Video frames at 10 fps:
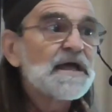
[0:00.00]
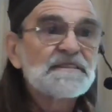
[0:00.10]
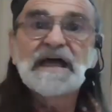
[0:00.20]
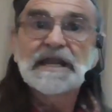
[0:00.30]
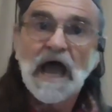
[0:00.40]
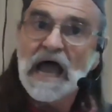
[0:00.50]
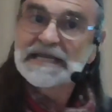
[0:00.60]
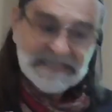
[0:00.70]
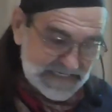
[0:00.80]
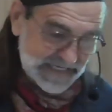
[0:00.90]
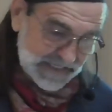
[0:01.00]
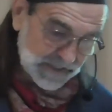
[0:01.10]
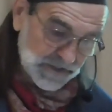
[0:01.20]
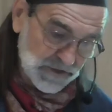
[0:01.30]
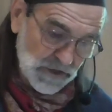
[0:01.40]
that I
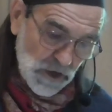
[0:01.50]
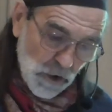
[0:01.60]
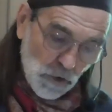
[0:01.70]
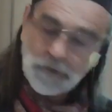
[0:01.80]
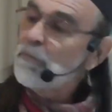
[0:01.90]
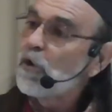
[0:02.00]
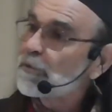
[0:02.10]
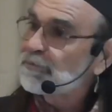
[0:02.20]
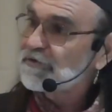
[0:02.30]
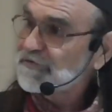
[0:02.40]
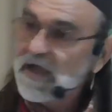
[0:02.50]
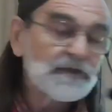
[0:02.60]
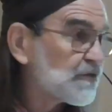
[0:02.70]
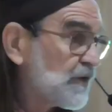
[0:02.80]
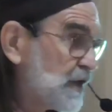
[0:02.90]
did, or more
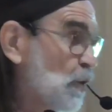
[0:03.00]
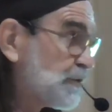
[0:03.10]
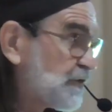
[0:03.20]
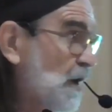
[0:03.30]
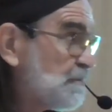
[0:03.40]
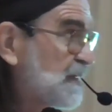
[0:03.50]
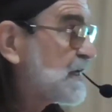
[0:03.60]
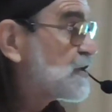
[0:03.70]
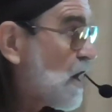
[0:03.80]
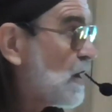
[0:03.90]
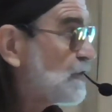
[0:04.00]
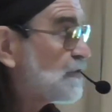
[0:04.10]
precisely on something done